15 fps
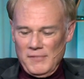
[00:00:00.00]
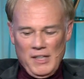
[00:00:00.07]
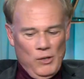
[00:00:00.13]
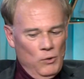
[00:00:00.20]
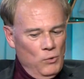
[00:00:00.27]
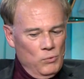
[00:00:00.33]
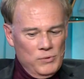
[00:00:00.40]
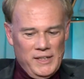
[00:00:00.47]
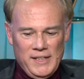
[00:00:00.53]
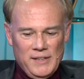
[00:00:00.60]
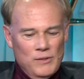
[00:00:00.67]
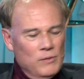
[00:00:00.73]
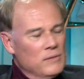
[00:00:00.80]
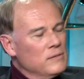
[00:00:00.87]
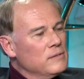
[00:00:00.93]
rise of
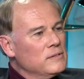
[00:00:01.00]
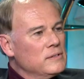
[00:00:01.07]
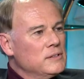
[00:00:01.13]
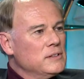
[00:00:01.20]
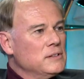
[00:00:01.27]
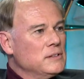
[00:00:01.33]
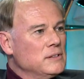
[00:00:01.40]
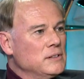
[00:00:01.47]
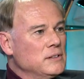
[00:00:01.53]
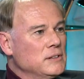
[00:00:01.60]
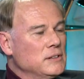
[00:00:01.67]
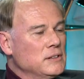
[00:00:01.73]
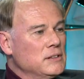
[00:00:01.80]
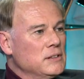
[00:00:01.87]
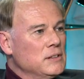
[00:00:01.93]
apostasy, wickedness,
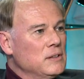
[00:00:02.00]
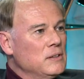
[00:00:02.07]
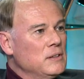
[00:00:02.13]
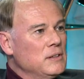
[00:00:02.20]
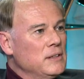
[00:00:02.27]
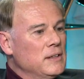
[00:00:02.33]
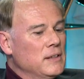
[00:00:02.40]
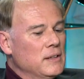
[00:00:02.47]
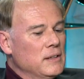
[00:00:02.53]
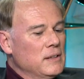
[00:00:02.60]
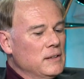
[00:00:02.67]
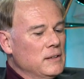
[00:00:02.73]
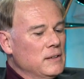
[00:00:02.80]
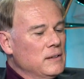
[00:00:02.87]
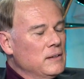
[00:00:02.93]
the whole gamut.
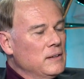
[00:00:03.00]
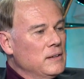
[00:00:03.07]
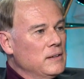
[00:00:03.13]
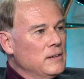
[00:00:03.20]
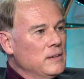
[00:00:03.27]
Frankly, to be